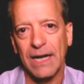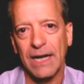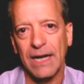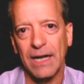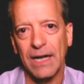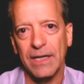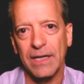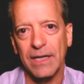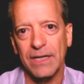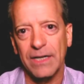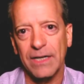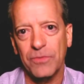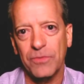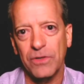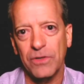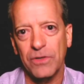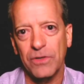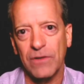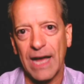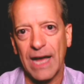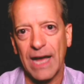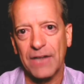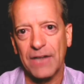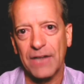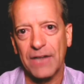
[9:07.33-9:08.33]
Uh, if
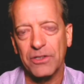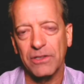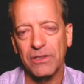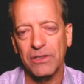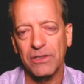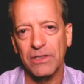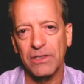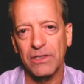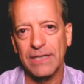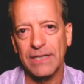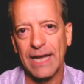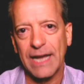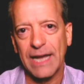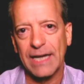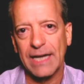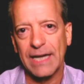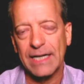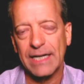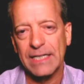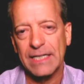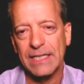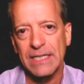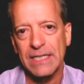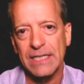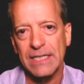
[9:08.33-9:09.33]
you actually look at
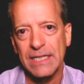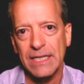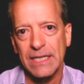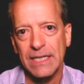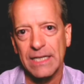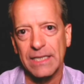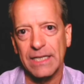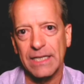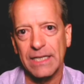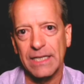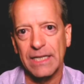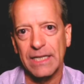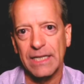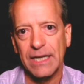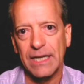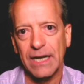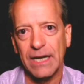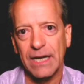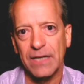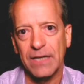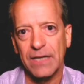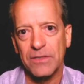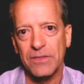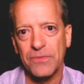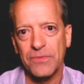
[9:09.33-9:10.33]
it, the,
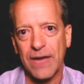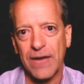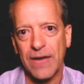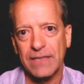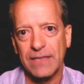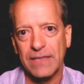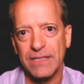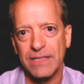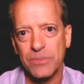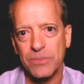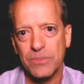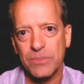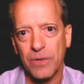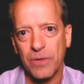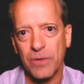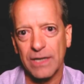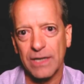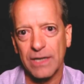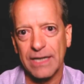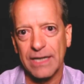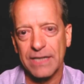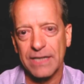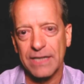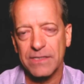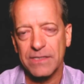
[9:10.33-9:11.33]
uh, the fact is
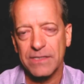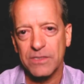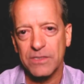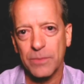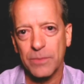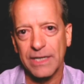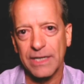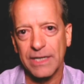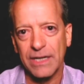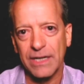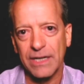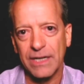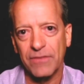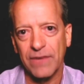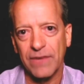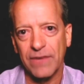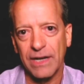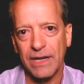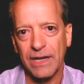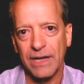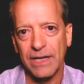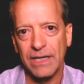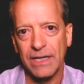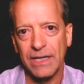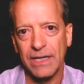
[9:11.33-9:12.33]
broadcasting's been
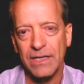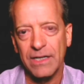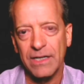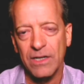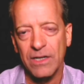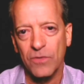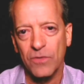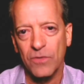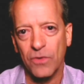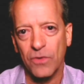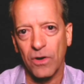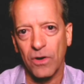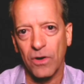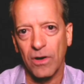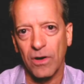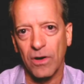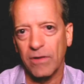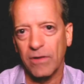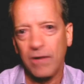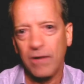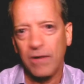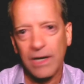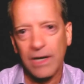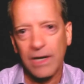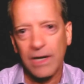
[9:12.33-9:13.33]
innovating
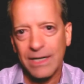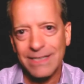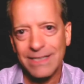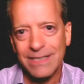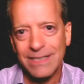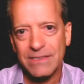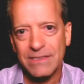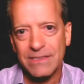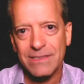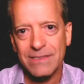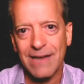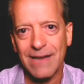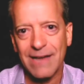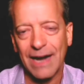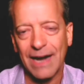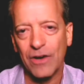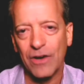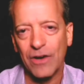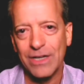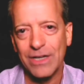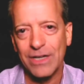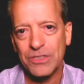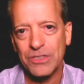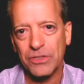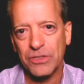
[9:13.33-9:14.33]
for uh, its
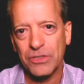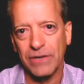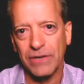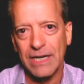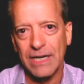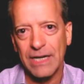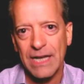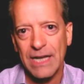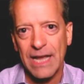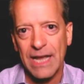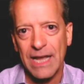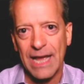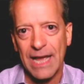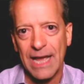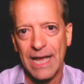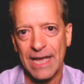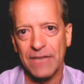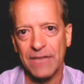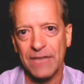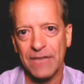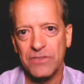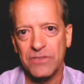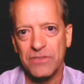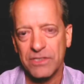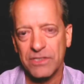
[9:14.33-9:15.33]
entire history.
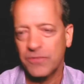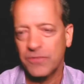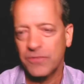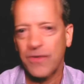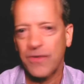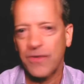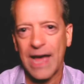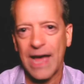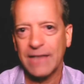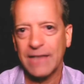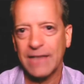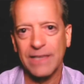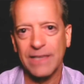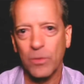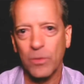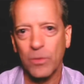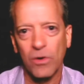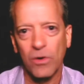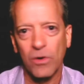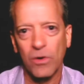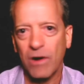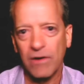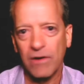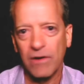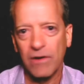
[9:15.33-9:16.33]
Hence the fact
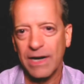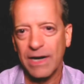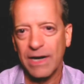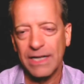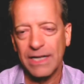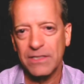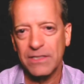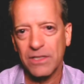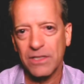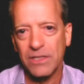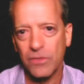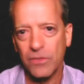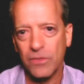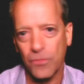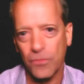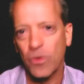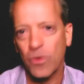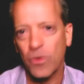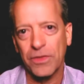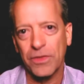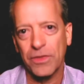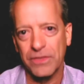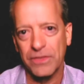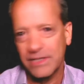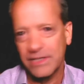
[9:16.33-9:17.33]
that we're already to the
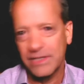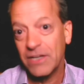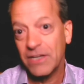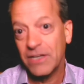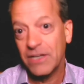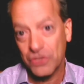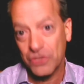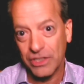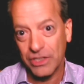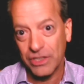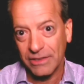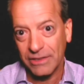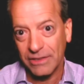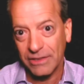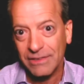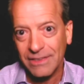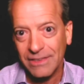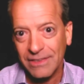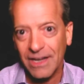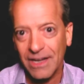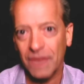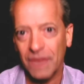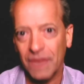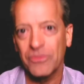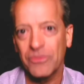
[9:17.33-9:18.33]
fourth edition
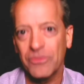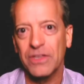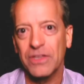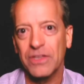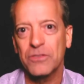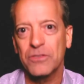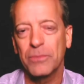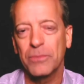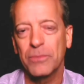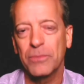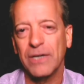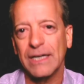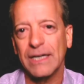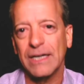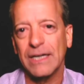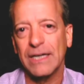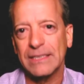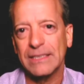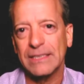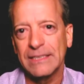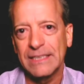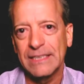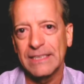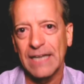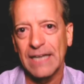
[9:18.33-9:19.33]
of this
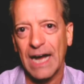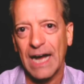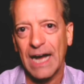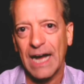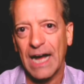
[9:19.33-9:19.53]
book.